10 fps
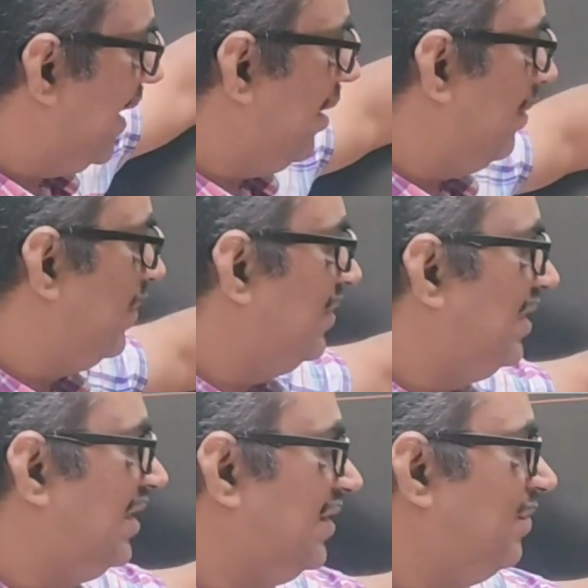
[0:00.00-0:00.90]
my
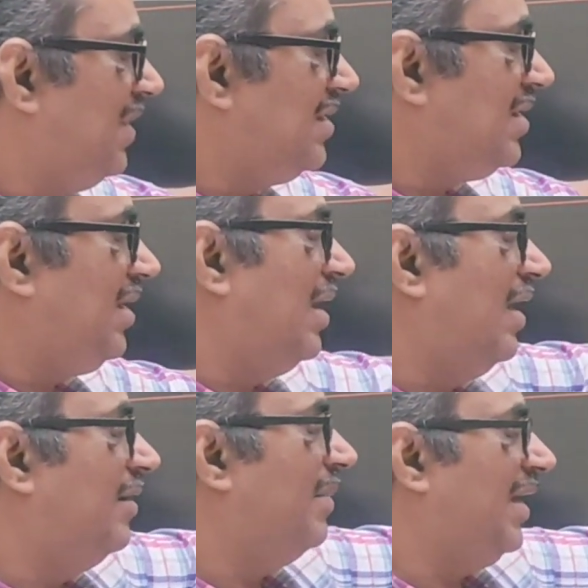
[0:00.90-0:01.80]
opposite is BC
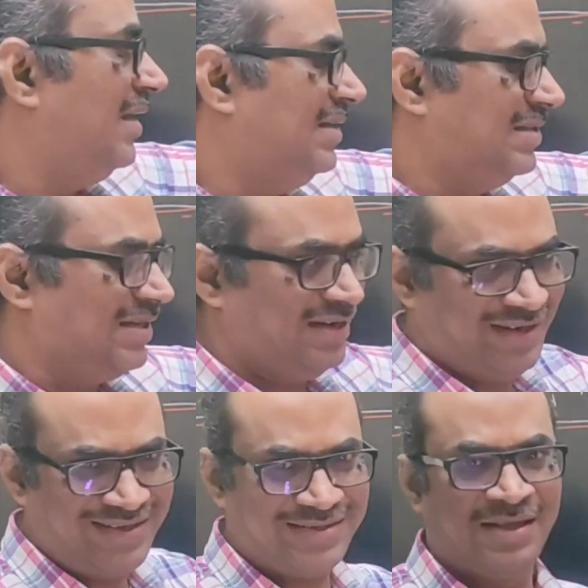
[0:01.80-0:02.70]
and my
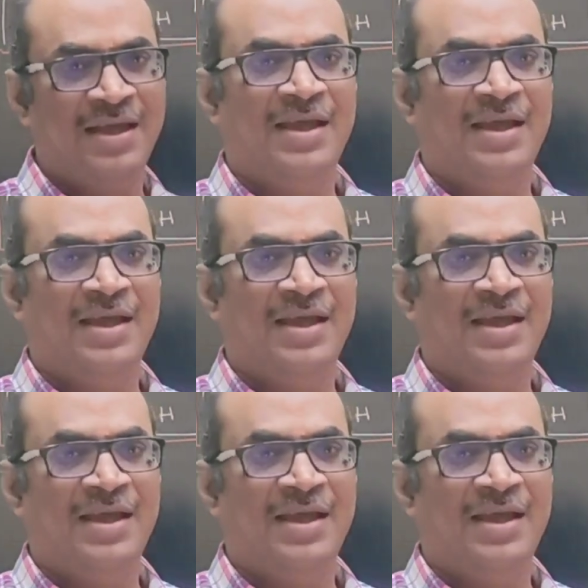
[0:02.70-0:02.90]
adjacent is